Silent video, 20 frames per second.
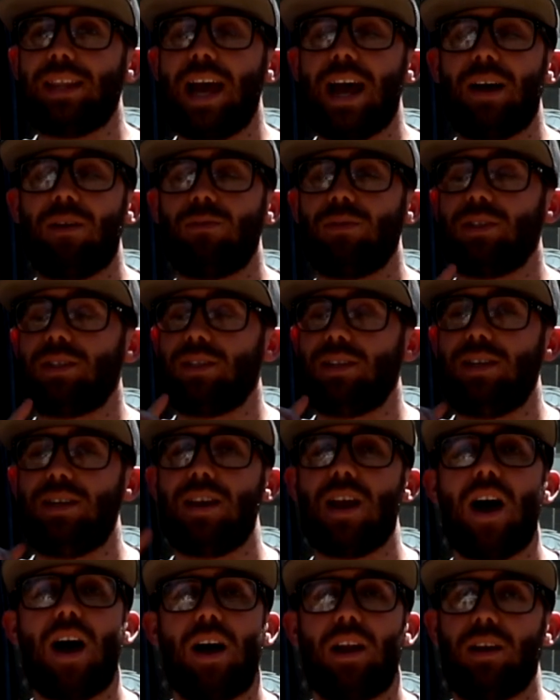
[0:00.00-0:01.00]
that was
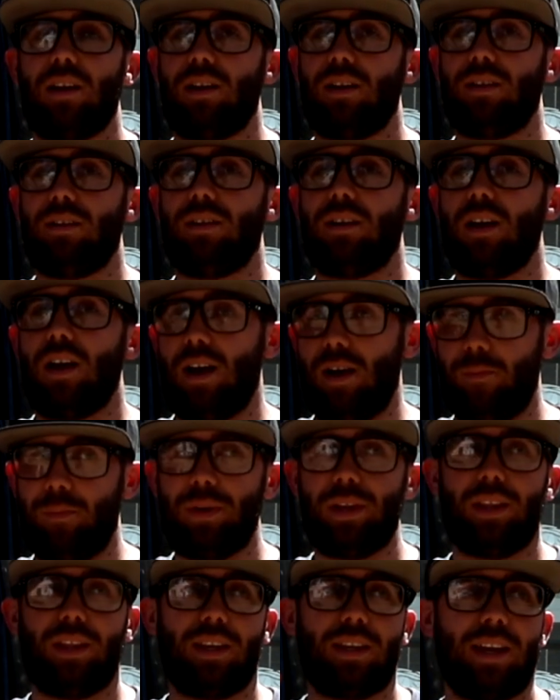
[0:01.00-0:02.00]
not up
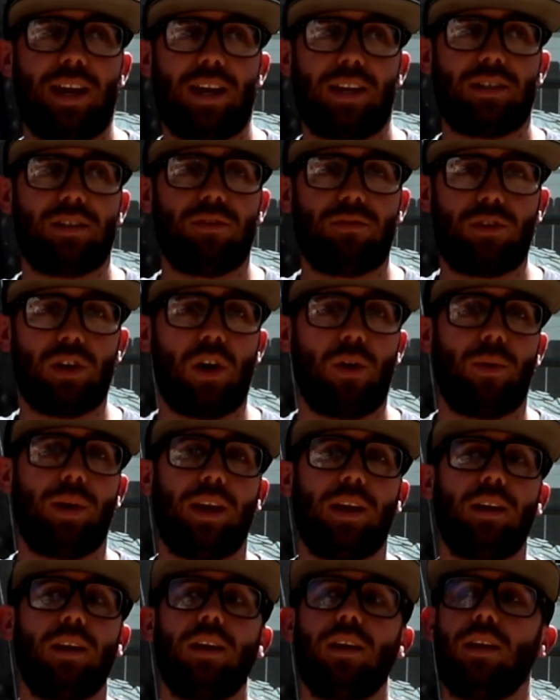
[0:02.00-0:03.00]
to the test of
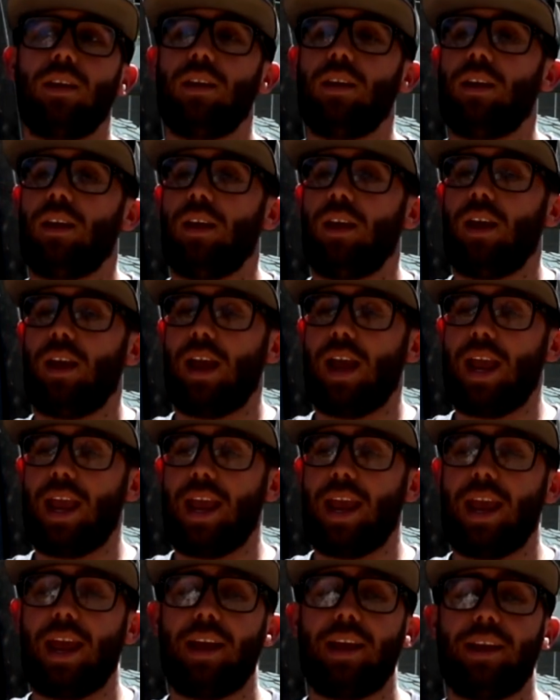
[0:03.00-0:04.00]
towing,
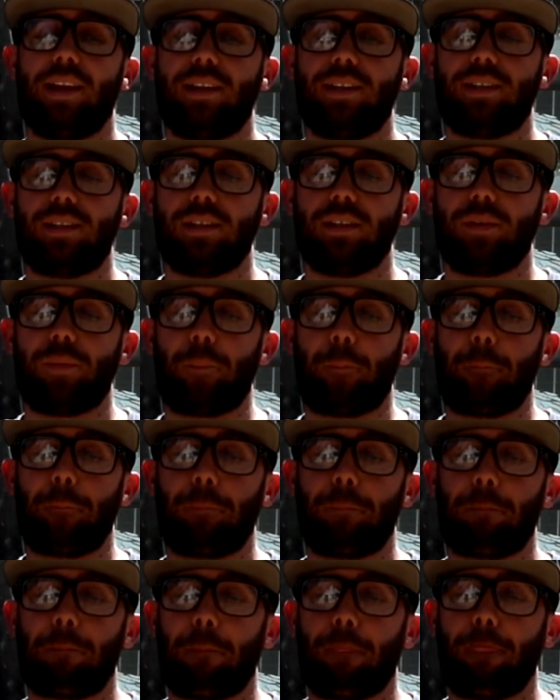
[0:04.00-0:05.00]
and
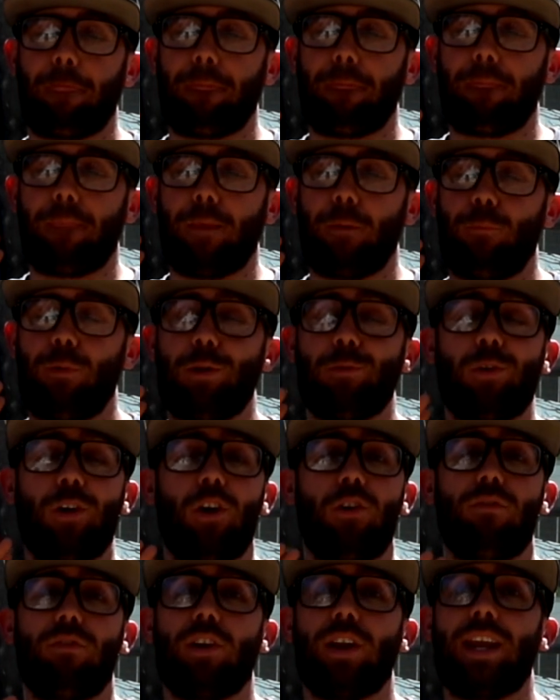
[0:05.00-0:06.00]
we were
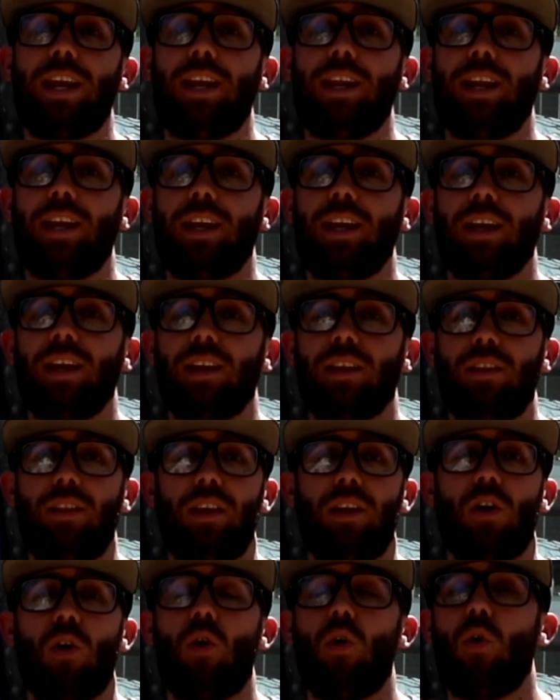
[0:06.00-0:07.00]
overheating
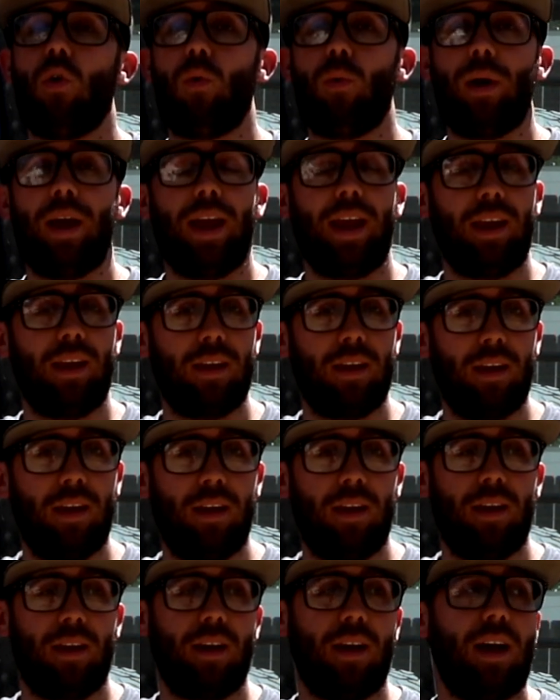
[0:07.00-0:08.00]
the whole way.
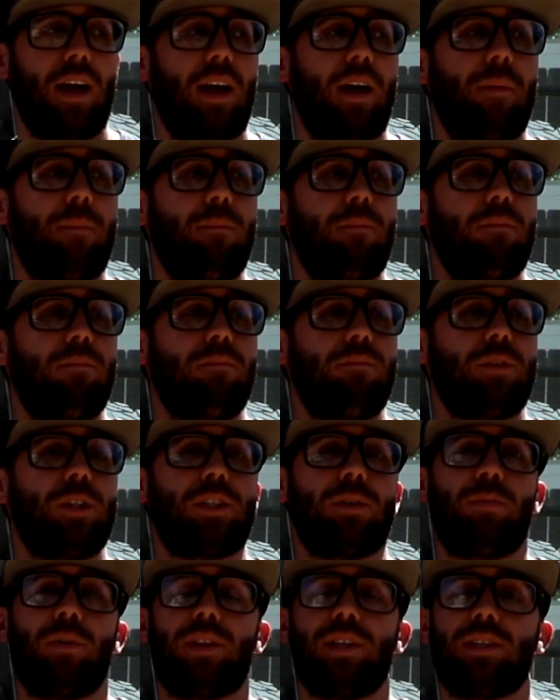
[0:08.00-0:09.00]

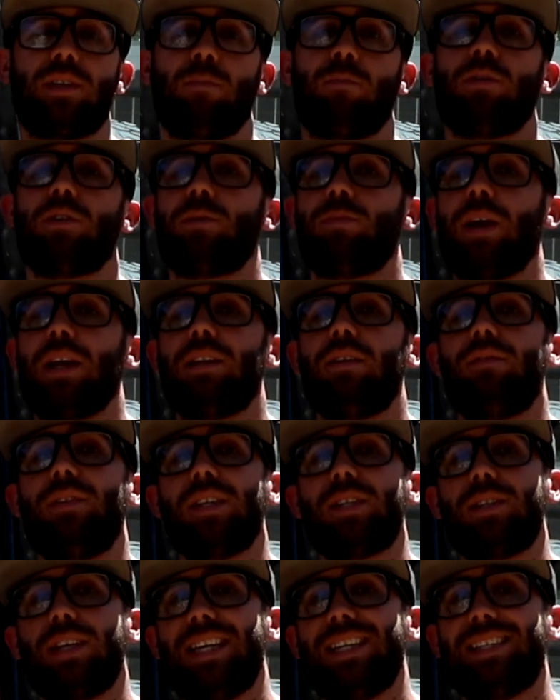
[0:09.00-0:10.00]
Just to put this in perspective,
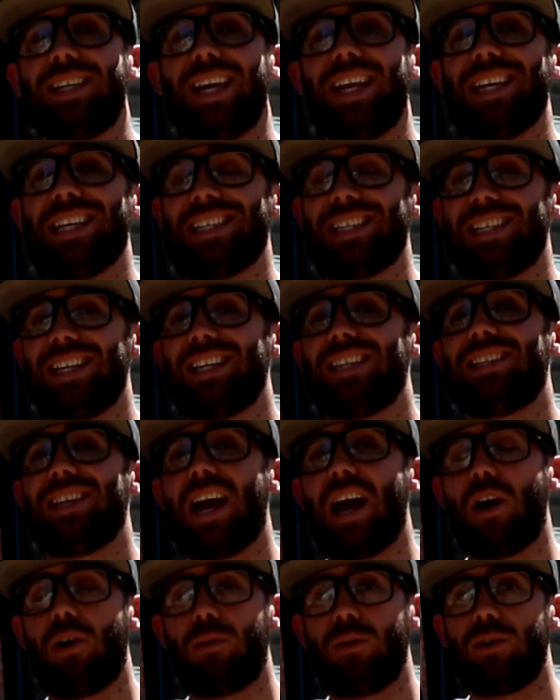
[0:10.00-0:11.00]
this is a
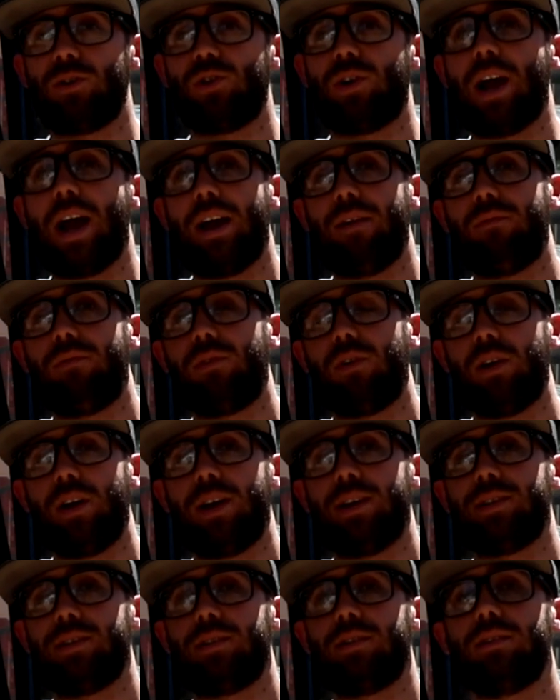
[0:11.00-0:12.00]
6-hour drive for
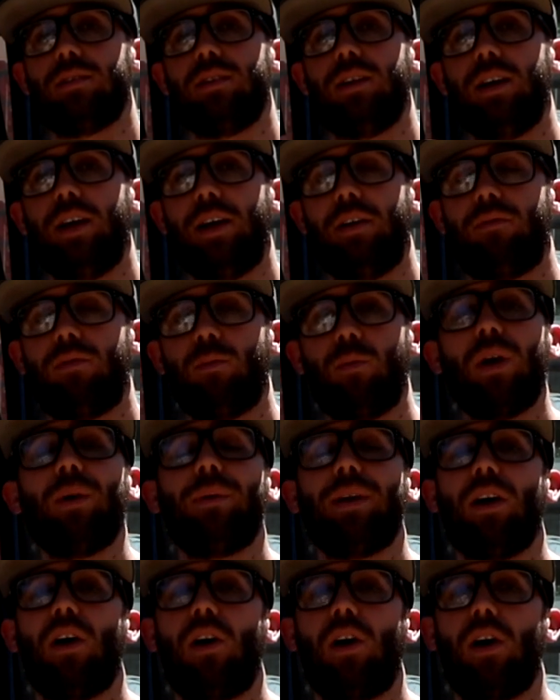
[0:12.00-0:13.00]
us from where
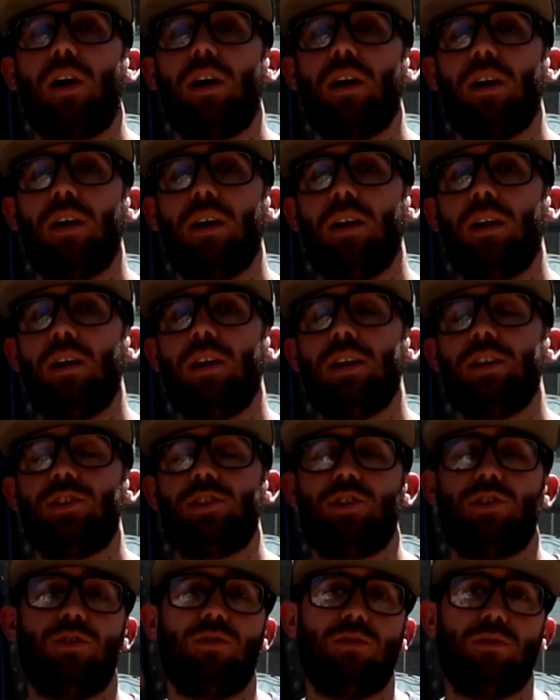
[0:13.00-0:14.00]
we are
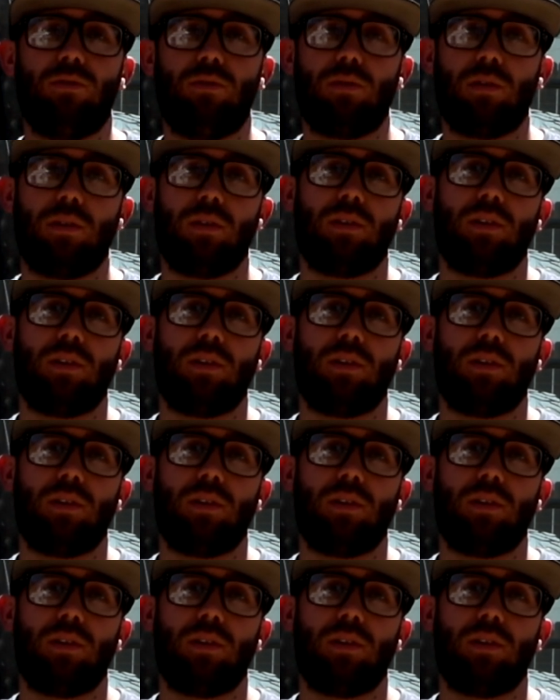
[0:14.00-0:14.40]
to